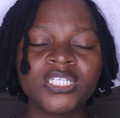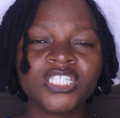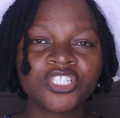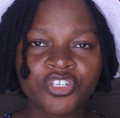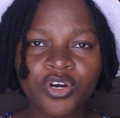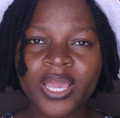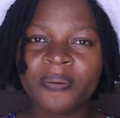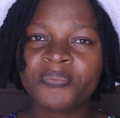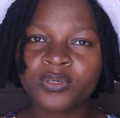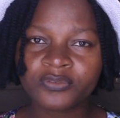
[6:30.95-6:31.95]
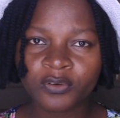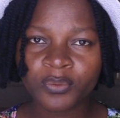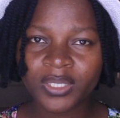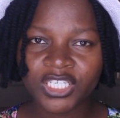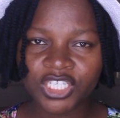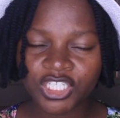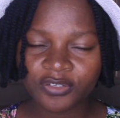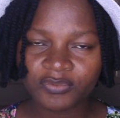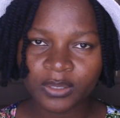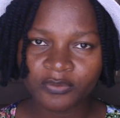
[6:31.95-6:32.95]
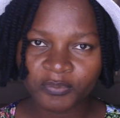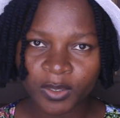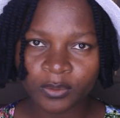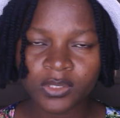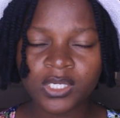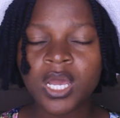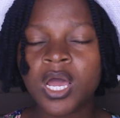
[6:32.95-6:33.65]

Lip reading: destroy a beautiful relationship they've built.